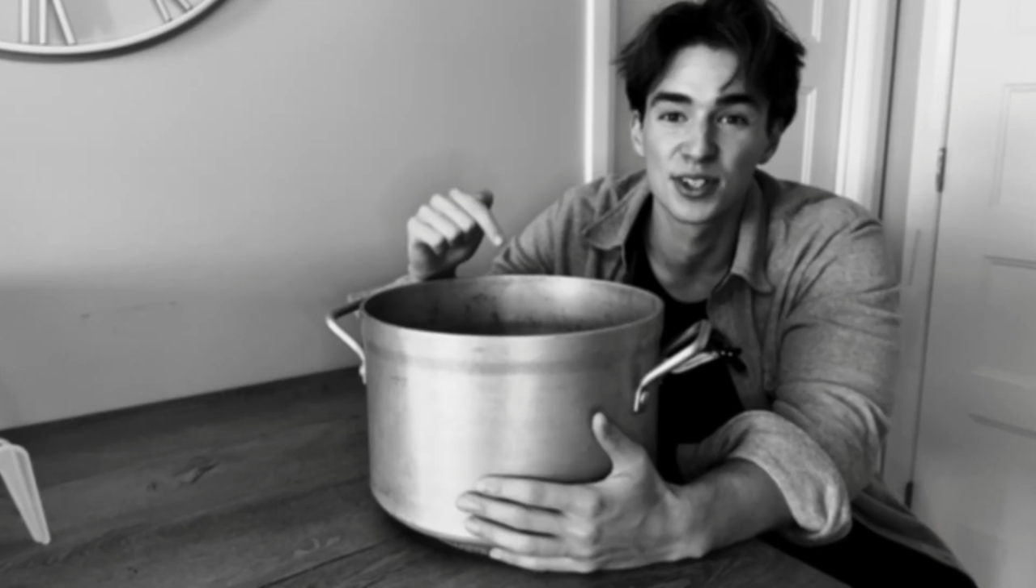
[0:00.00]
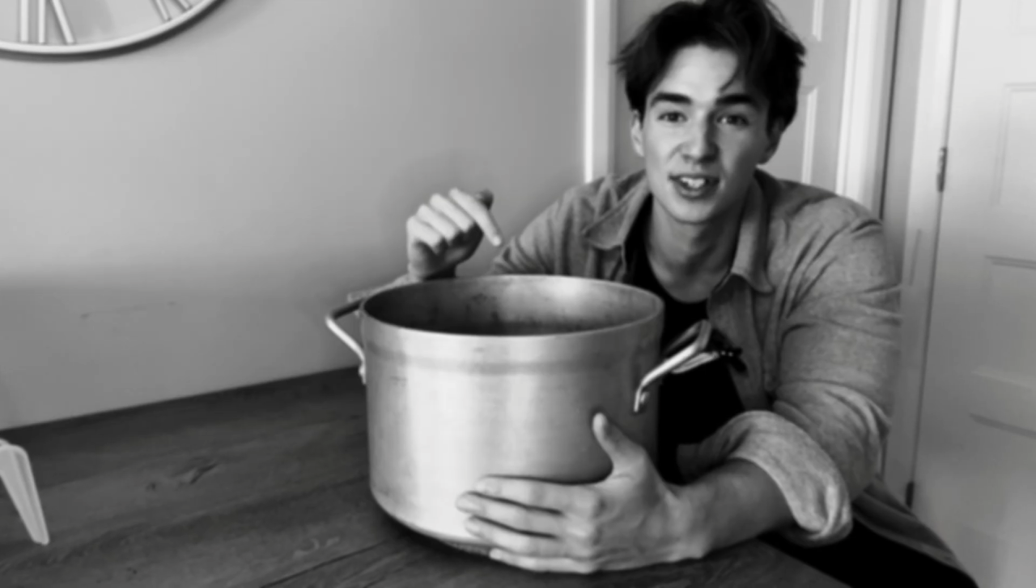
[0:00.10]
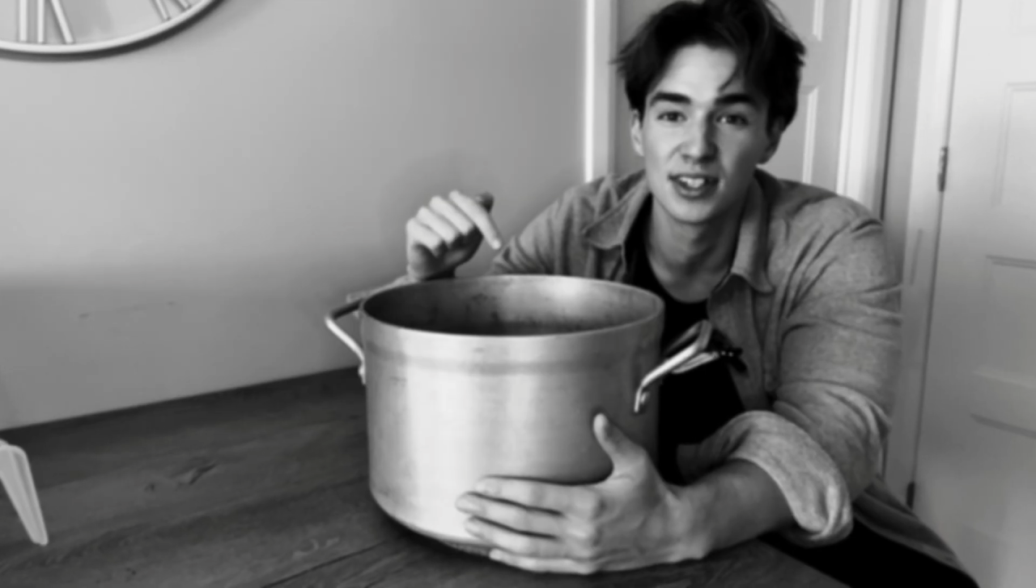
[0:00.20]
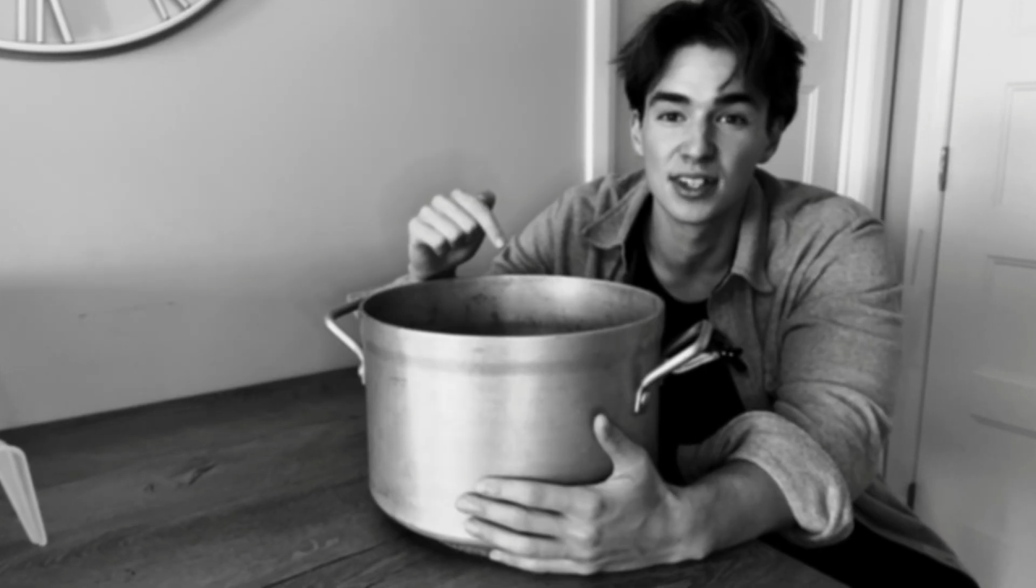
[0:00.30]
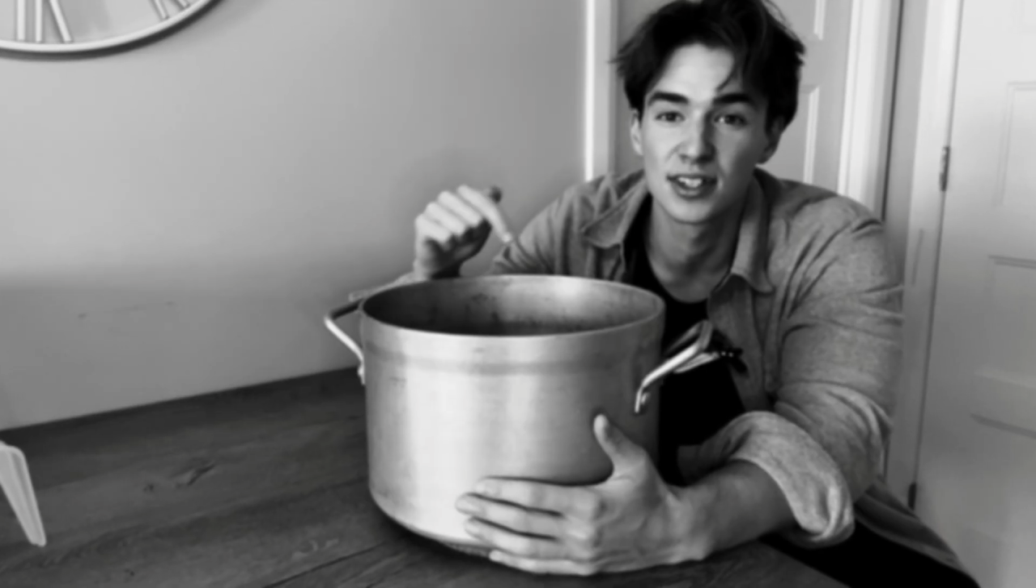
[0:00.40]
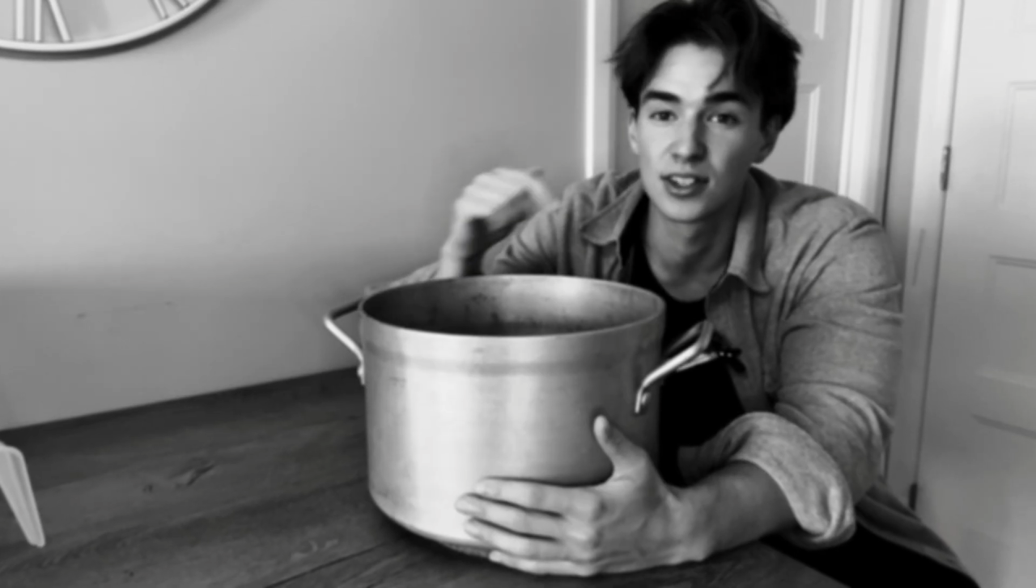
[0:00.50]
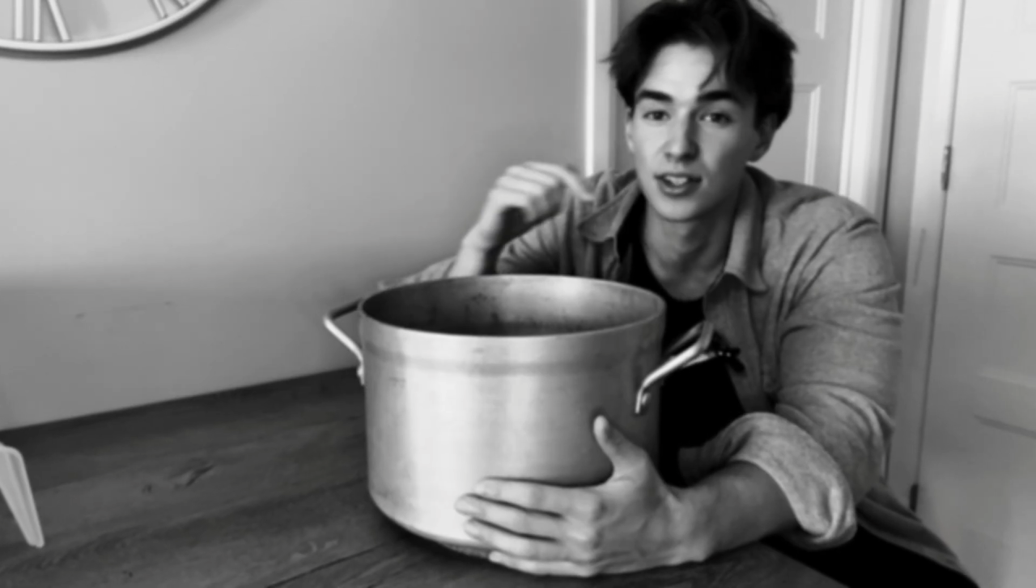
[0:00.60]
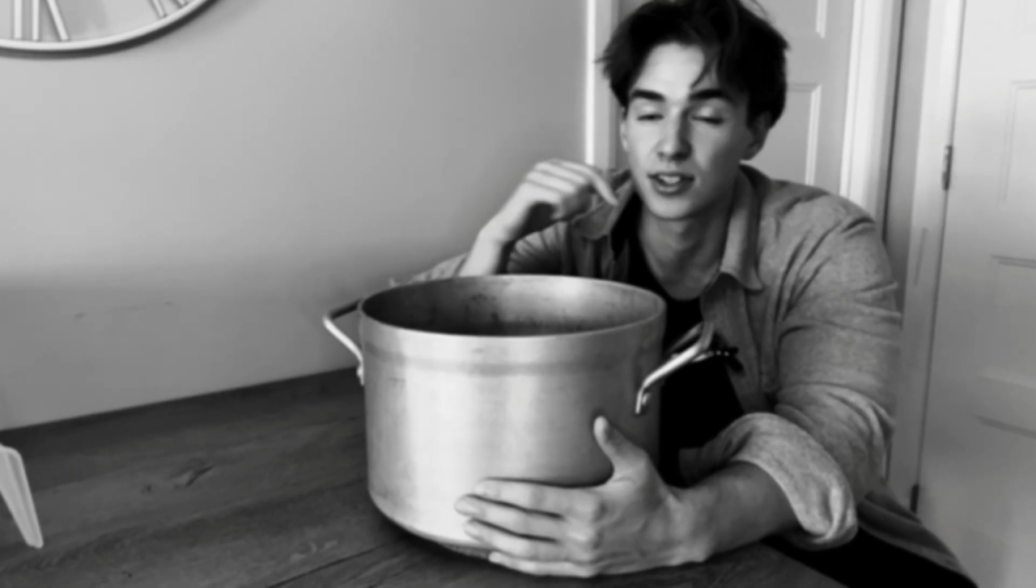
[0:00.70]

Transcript: your best,